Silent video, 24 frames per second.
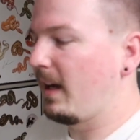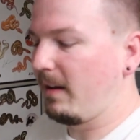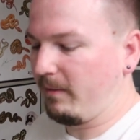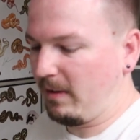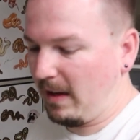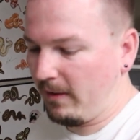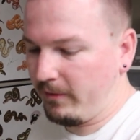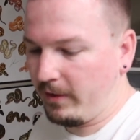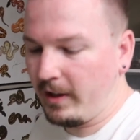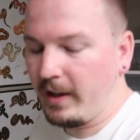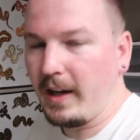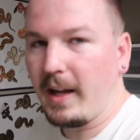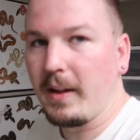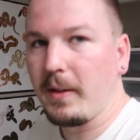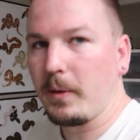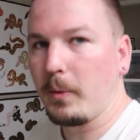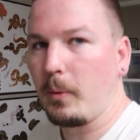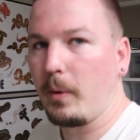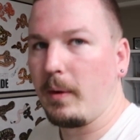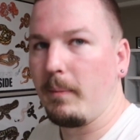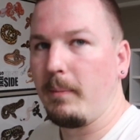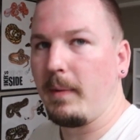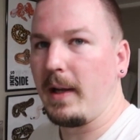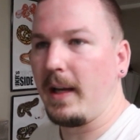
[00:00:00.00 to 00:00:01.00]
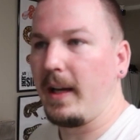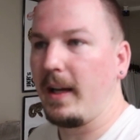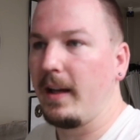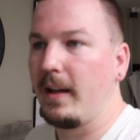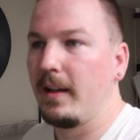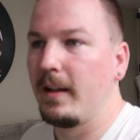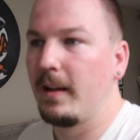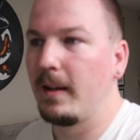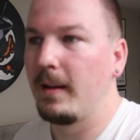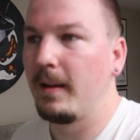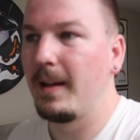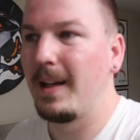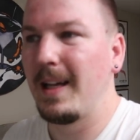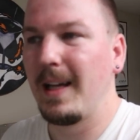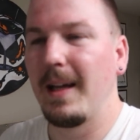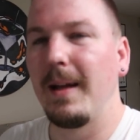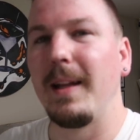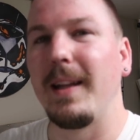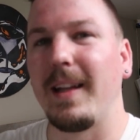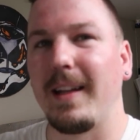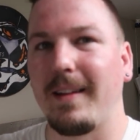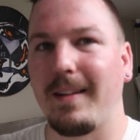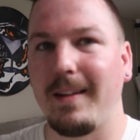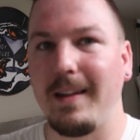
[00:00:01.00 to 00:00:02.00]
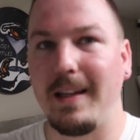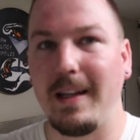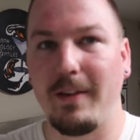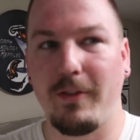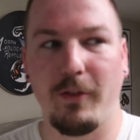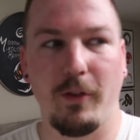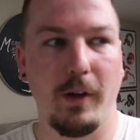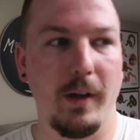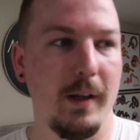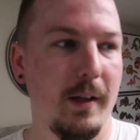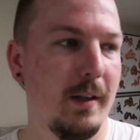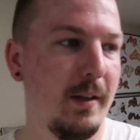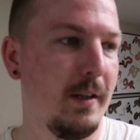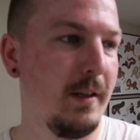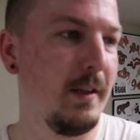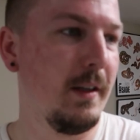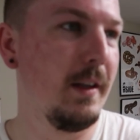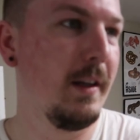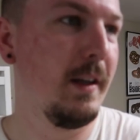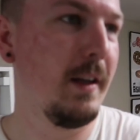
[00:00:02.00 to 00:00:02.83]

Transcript: I'm having another one made that's different.